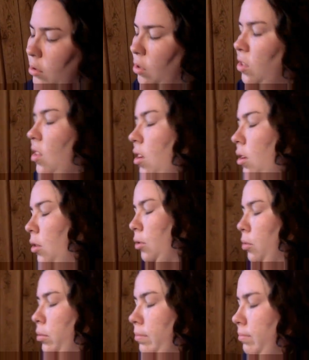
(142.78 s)

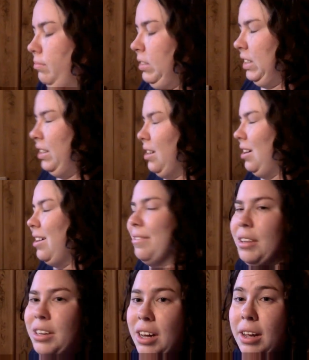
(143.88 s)
So, yeah,
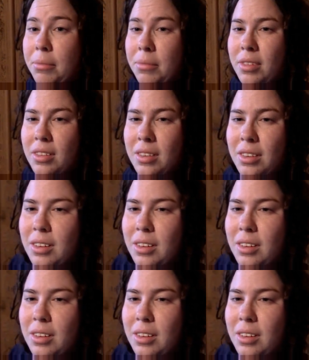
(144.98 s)
fun times.